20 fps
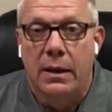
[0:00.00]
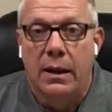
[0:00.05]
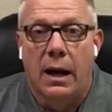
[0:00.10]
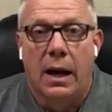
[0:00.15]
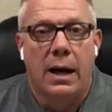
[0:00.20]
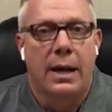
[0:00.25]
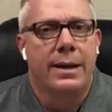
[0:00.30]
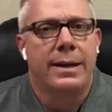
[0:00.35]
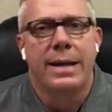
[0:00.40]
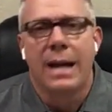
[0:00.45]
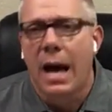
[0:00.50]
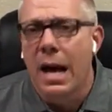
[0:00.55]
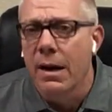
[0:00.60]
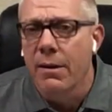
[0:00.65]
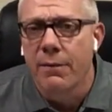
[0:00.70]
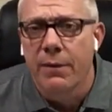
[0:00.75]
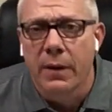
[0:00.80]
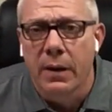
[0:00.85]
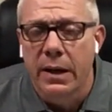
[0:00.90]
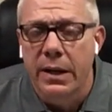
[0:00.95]
Uh, not
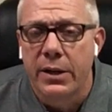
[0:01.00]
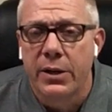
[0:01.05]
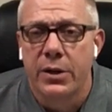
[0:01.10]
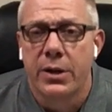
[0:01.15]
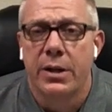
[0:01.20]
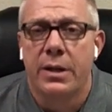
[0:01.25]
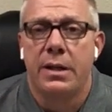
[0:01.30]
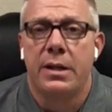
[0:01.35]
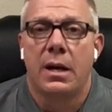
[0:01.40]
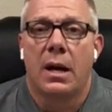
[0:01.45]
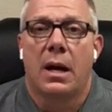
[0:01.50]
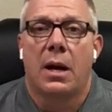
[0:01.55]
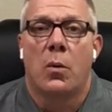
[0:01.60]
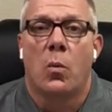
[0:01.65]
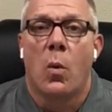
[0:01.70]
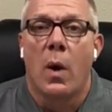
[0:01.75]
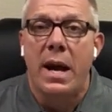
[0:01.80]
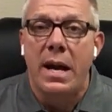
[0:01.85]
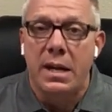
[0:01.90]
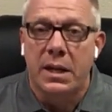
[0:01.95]
a very good
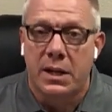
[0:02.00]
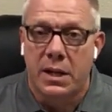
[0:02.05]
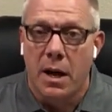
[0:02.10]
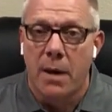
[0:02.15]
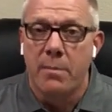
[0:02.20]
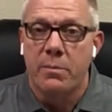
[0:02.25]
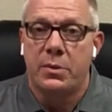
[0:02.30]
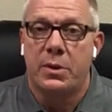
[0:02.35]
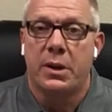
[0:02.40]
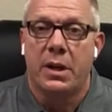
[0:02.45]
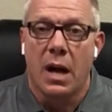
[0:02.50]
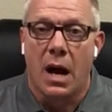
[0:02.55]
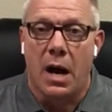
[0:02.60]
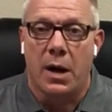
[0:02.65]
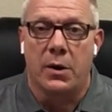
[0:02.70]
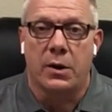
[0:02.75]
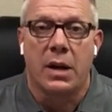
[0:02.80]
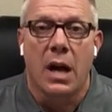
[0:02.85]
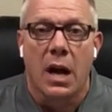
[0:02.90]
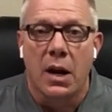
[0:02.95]
way to come to
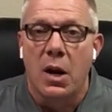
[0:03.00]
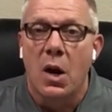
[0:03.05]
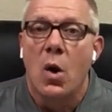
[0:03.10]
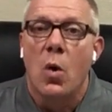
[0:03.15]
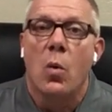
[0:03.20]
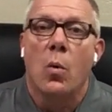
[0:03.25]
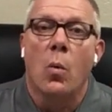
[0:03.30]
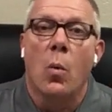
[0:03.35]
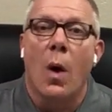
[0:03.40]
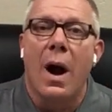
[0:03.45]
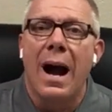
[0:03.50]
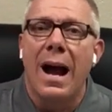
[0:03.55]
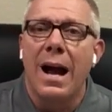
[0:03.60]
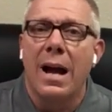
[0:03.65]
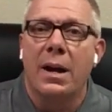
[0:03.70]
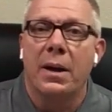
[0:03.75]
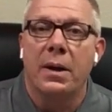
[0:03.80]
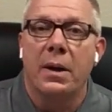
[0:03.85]
God. God, why?